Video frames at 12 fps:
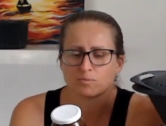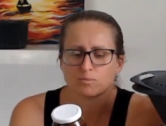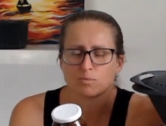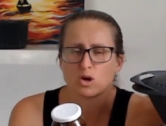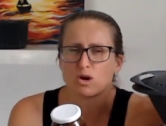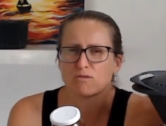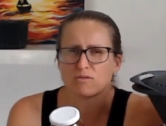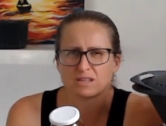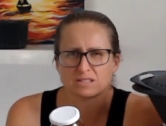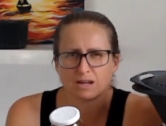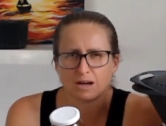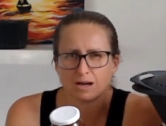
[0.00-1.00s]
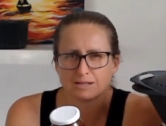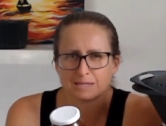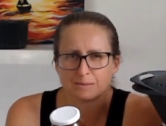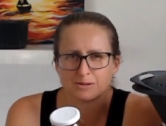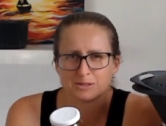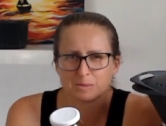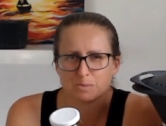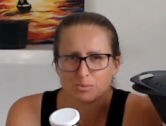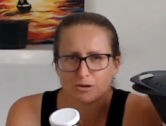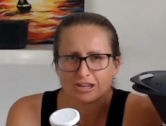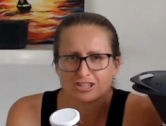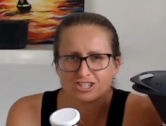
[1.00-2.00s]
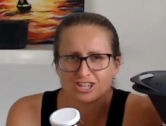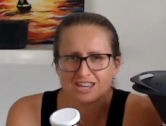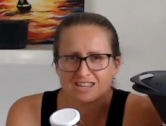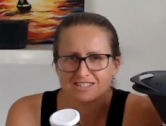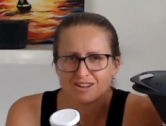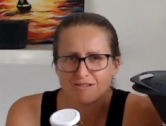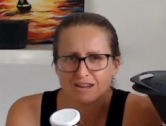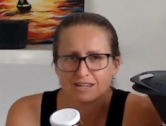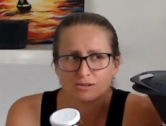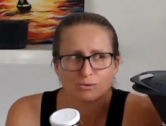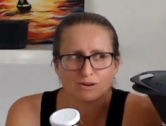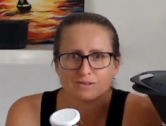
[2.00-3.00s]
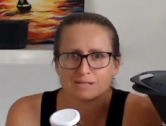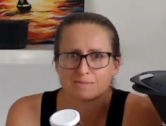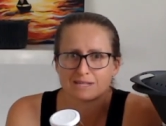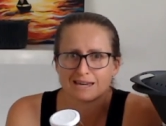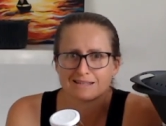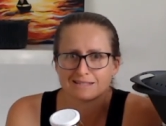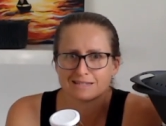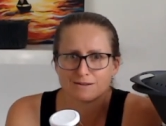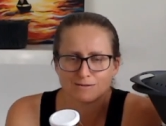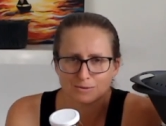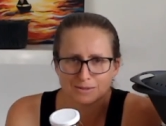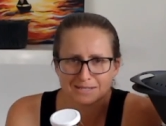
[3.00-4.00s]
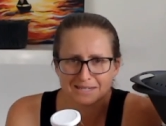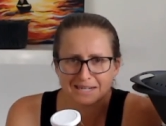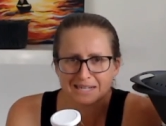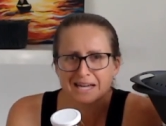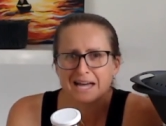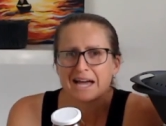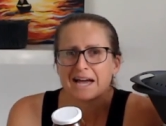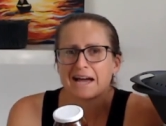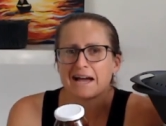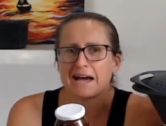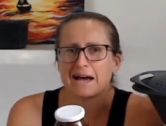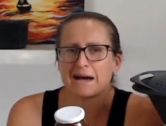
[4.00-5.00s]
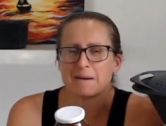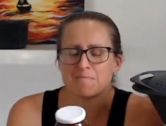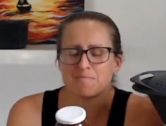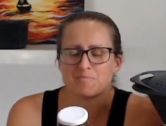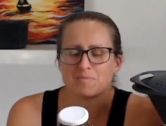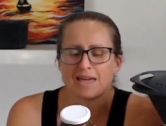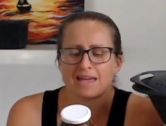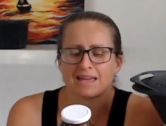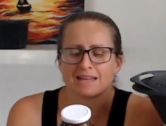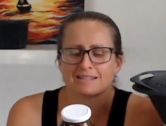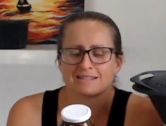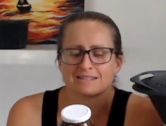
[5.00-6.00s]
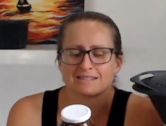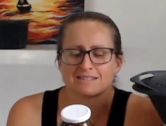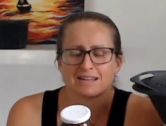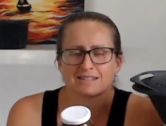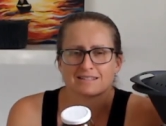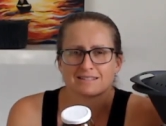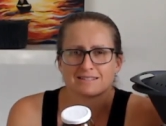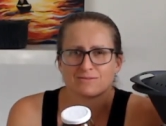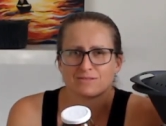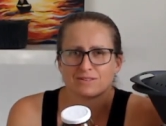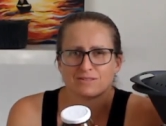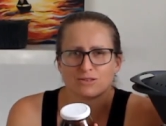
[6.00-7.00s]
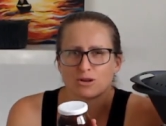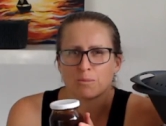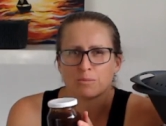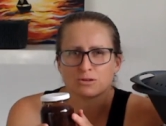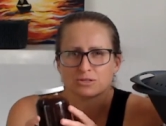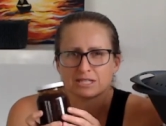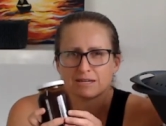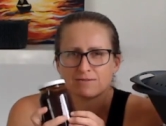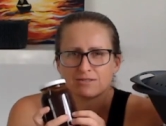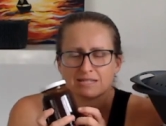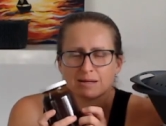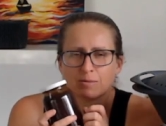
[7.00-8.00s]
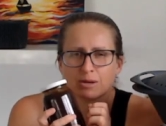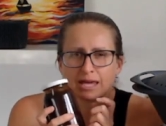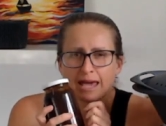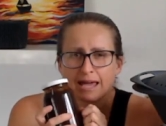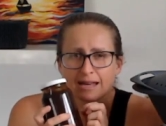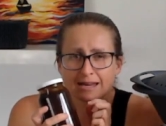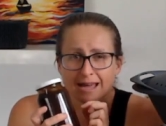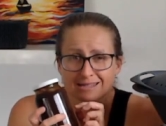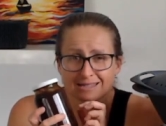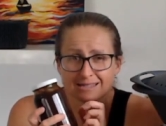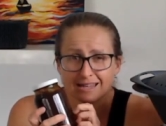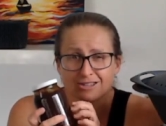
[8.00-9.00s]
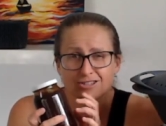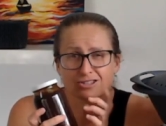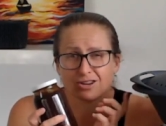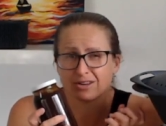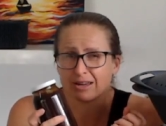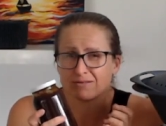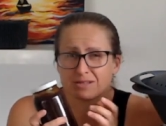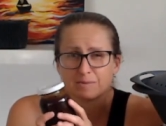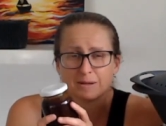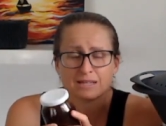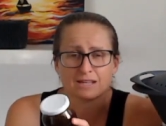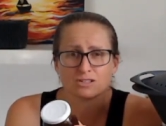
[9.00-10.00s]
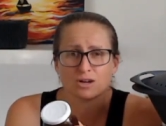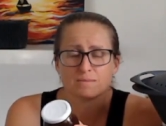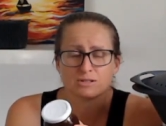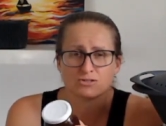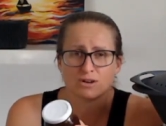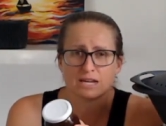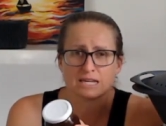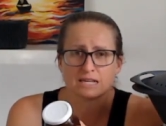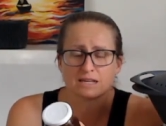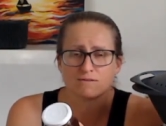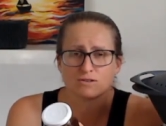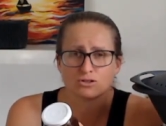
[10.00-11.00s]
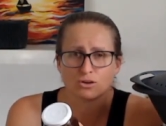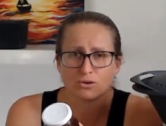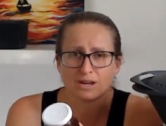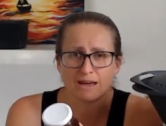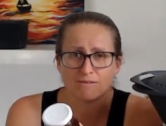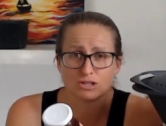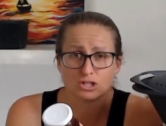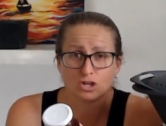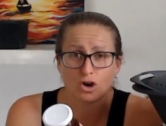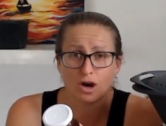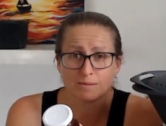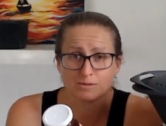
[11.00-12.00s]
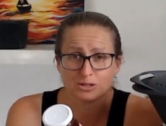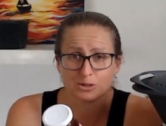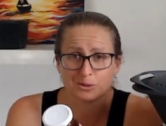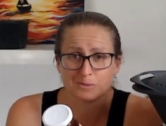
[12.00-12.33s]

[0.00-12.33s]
perfect on some brie cheese, I reckon, or even some tasty if you were stuck. And just phenomenal to give to somebody. And as I said, you don't have to spend that time straining it if you don't have the time to.